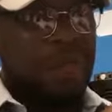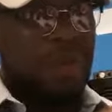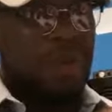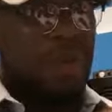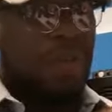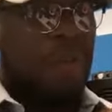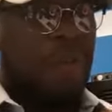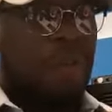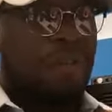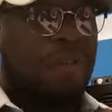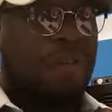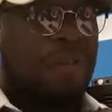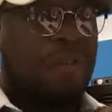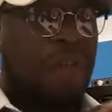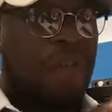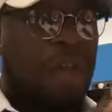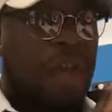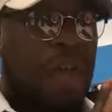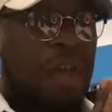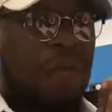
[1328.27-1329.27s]
over the course
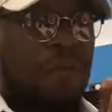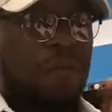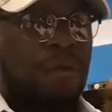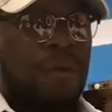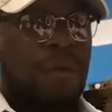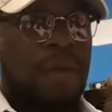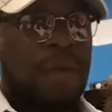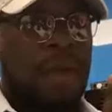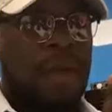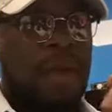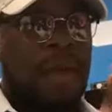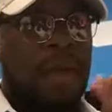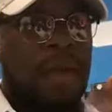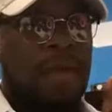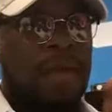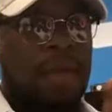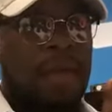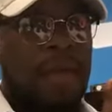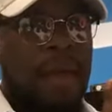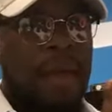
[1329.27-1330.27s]
of the next few
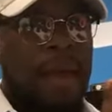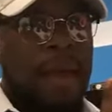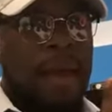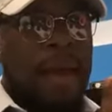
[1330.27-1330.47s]
days.